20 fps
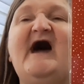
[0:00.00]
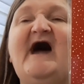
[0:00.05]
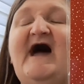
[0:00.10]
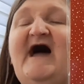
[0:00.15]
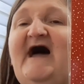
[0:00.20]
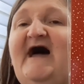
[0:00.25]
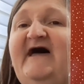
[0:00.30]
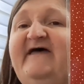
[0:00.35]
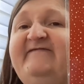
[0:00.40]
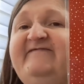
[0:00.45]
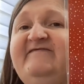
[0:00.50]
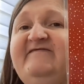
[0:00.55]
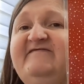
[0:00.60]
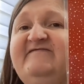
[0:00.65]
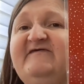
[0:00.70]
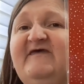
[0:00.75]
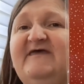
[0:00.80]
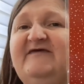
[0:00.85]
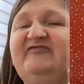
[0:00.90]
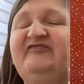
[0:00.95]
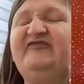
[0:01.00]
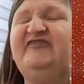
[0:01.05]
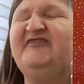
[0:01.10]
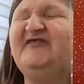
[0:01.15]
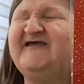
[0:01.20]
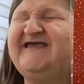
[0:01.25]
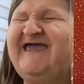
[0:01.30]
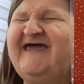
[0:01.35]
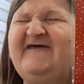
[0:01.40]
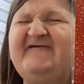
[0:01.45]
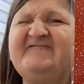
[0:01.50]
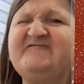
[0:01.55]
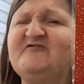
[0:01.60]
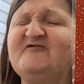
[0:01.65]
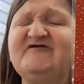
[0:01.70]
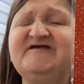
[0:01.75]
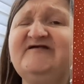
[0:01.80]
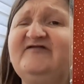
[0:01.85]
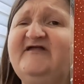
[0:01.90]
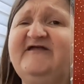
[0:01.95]
And the kits were
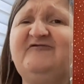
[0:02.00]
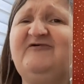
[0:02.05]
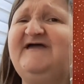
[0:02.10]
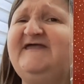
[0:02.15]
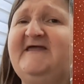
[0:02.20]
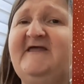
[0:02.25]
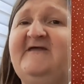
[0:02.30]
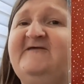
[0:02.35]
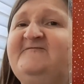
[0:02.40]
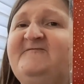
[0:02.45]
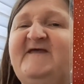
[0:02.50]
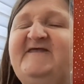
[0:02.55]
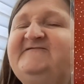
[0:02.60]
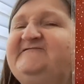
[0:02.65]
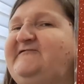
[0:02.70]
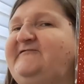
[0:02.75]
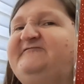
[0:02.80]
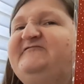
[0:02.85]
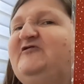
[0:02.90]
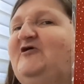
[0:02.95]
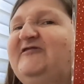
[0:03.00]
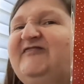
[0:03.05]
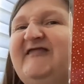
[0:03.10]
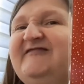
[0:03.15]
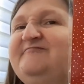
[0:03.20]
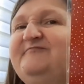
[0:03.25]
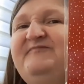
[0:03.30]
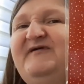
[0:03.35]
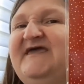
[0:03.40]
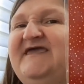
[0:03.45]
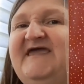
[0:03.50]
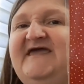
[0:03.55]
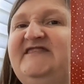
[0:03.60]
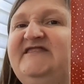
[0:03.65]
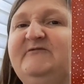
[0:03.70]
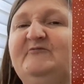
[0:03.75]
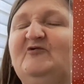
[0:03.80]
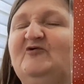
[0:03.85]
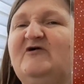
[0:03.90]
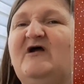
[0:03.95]
really quite expensive, so I didn't pick
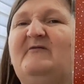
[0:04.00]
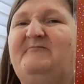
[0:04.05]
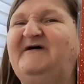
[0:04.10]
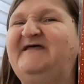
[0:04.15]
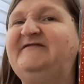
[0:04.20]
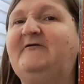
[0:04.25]
any more up.